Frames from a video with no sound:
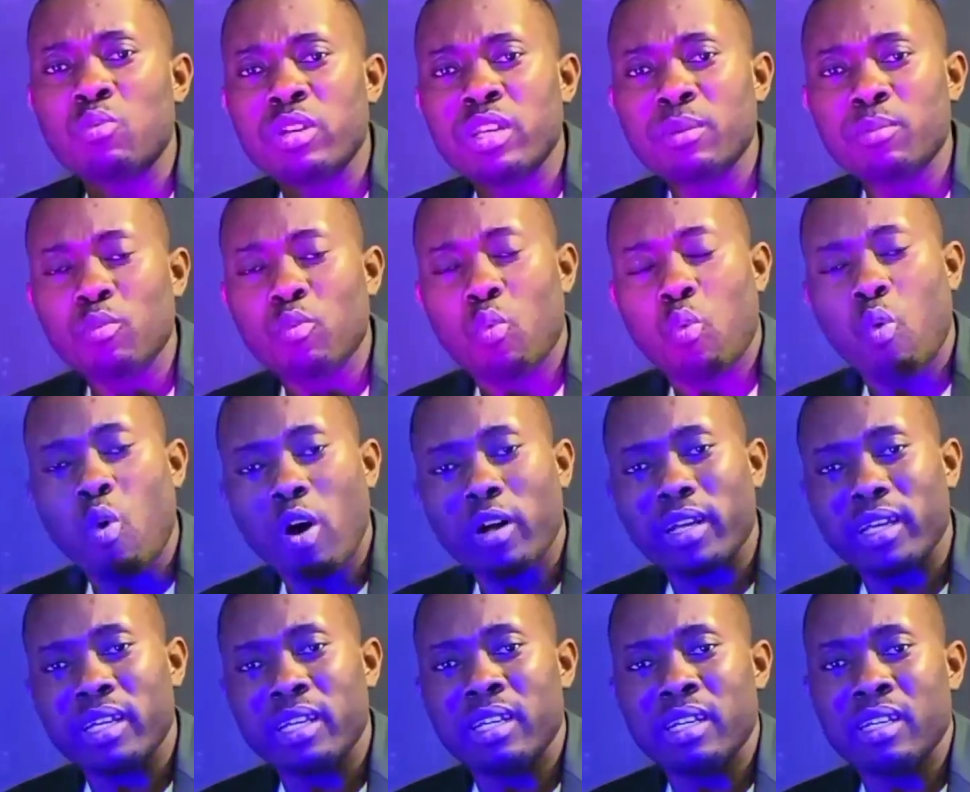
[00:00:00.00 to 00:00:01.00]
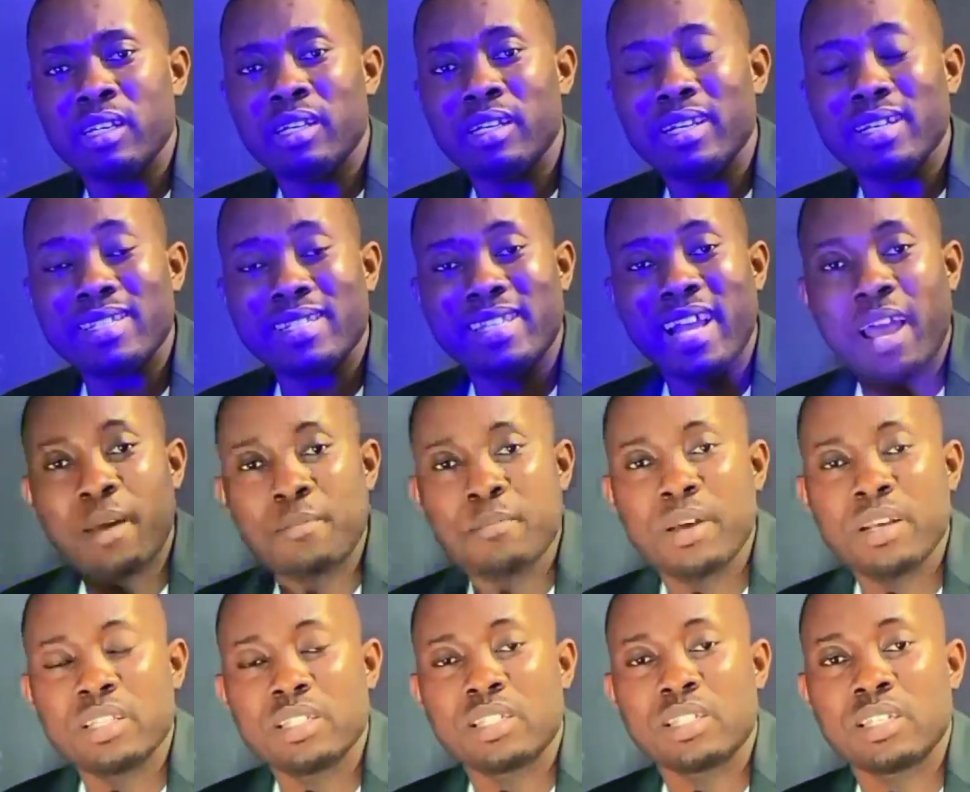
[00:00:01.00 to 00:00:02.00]
him walk in this
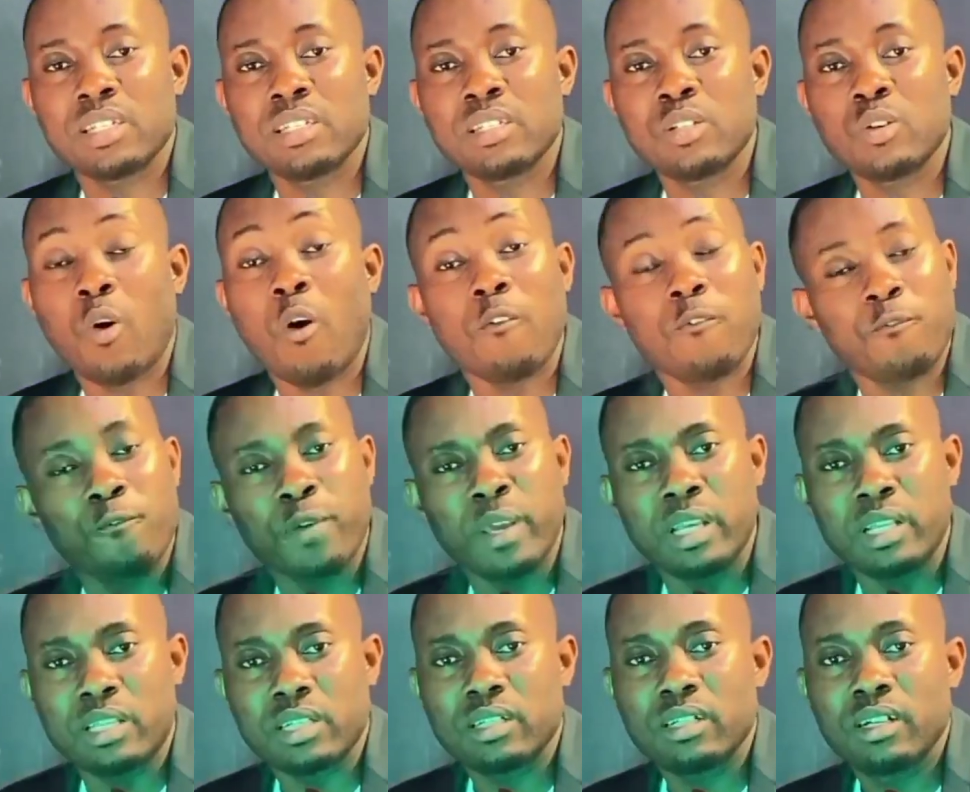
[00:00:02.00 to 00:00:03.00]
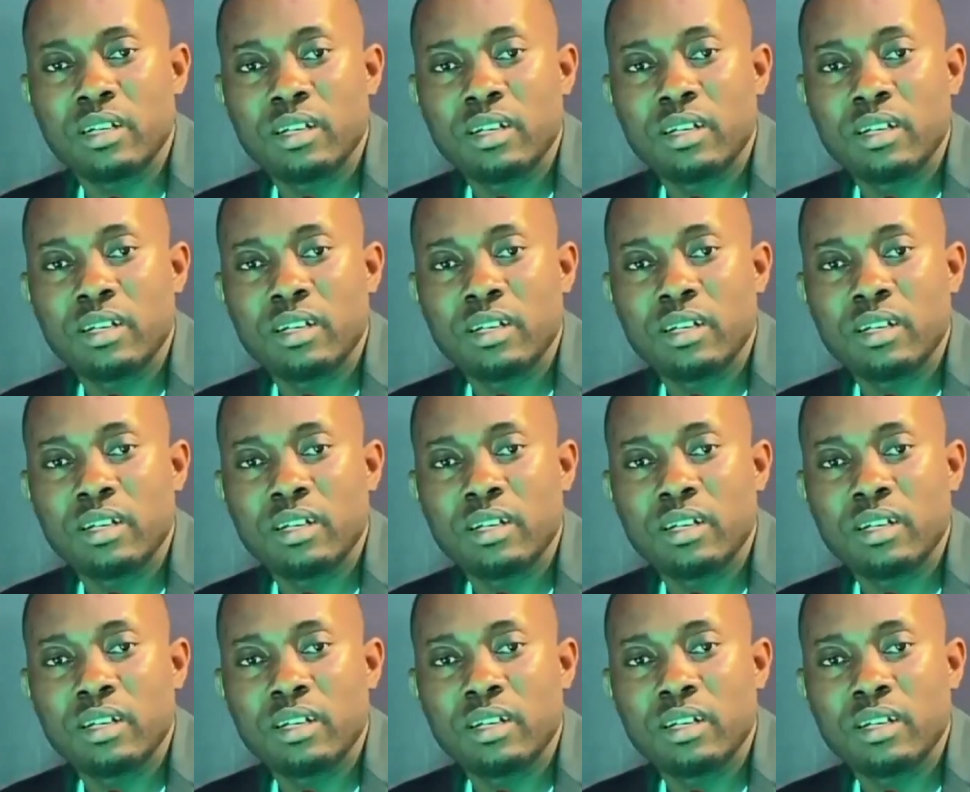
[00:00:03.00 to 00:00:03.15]
dimension of faith